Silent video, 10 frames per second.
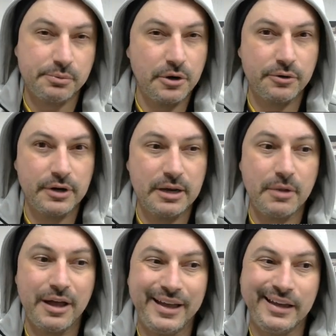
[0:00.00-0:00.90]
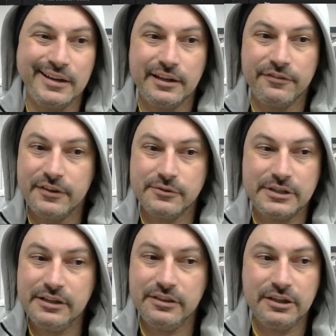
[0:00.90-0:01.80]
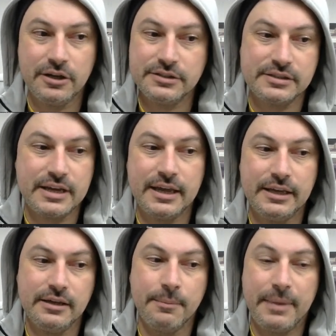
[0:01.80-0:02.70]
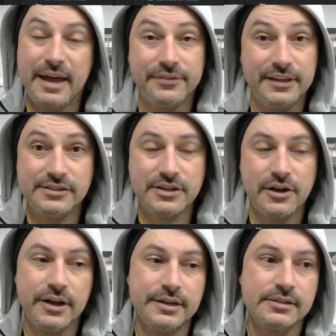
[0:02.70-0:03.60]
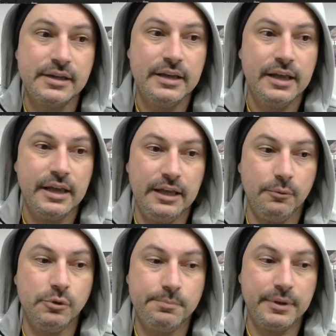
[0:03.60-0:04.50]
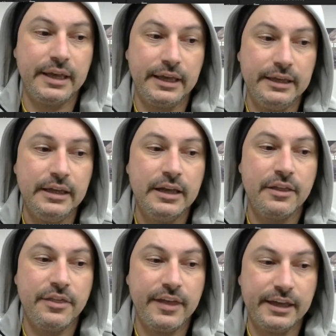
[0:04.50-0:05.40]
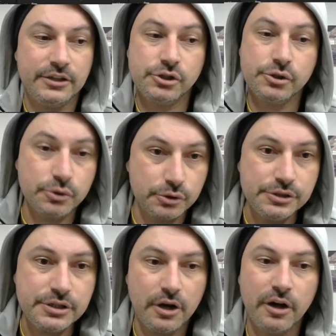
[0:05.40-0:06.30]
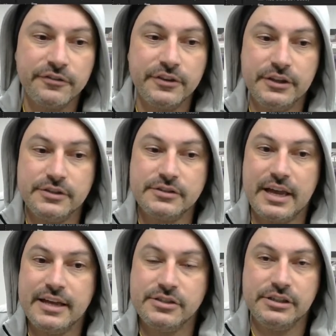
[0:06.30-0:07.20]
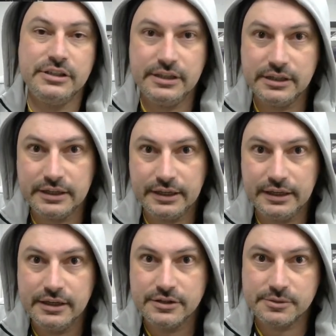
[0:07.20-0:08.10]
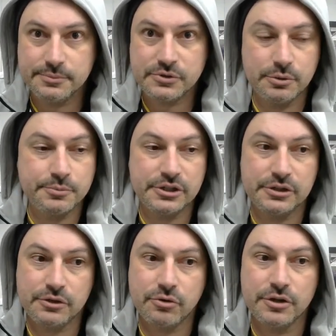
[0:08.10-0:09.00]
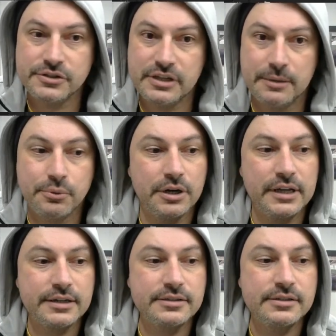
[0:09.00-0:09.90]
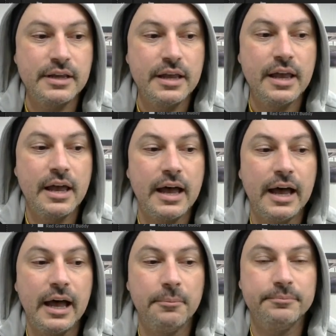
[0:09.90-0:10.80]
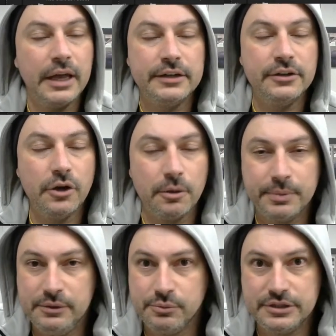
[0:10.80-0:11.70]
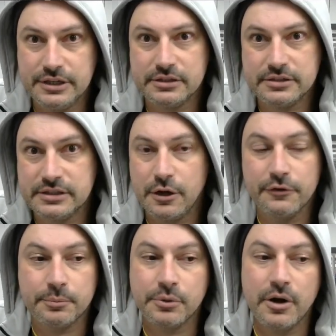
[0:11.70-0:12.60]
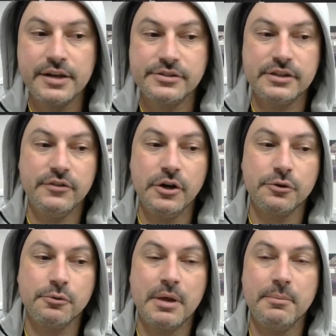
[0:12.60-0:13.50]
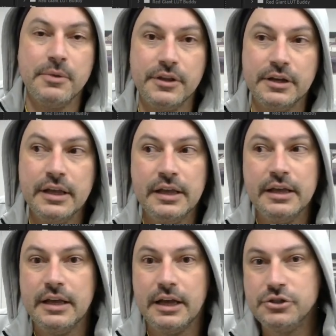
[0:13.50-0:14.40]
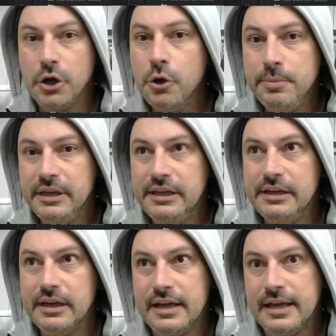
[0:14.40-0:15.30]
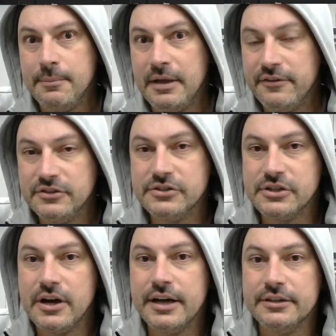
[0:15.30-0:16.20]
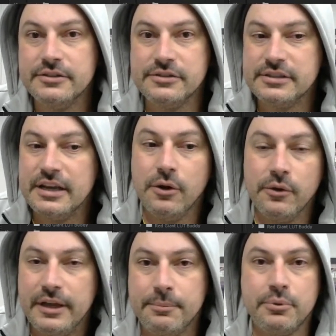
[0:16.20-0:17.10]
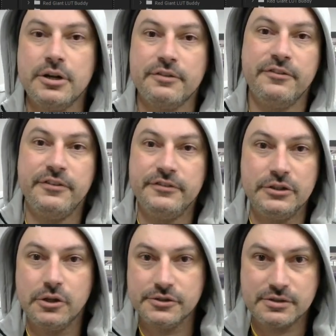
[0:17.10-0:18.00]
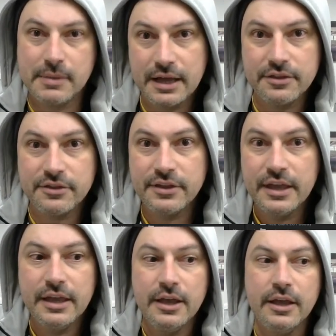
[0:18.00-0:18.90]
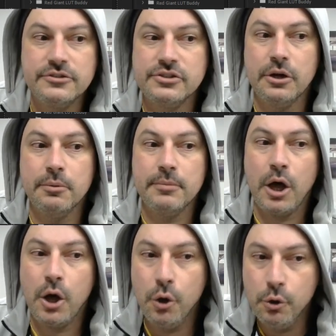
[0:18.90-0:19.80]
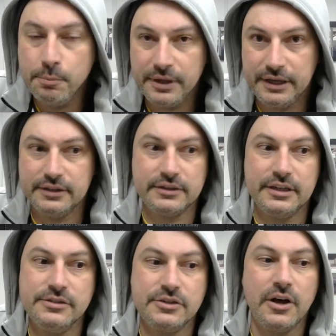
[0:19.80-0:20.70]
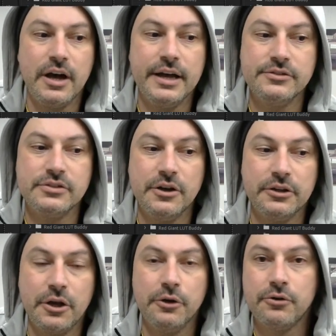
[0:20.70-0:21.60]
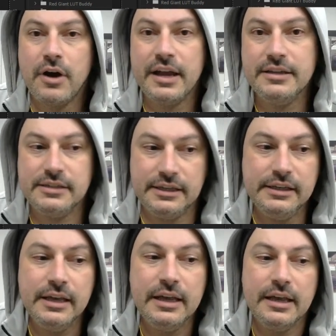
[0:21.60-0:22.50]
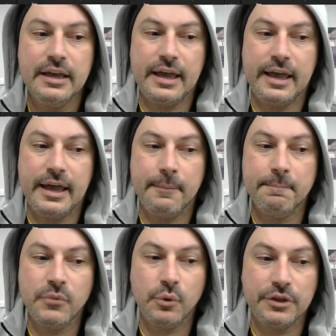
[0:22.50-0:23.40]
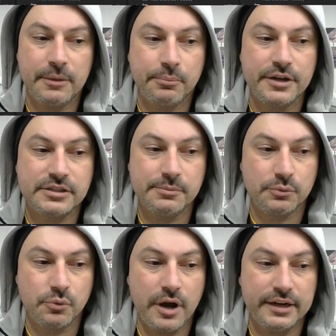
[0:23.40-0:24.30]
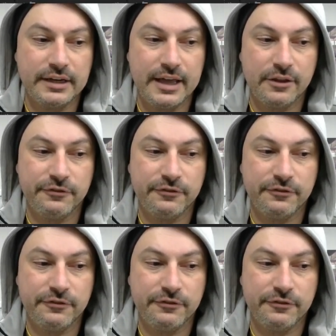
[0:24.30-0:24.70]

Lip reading: program, and if there was anything I'd say about these guys, it would be they should offer this as a yearly subscription across their products and not be ridiculously overpriced. They've got to remember that Adobe have decided to sell their product for $50 a month, so I'm hoping that these guys don't go crazy with their pricing. But right now the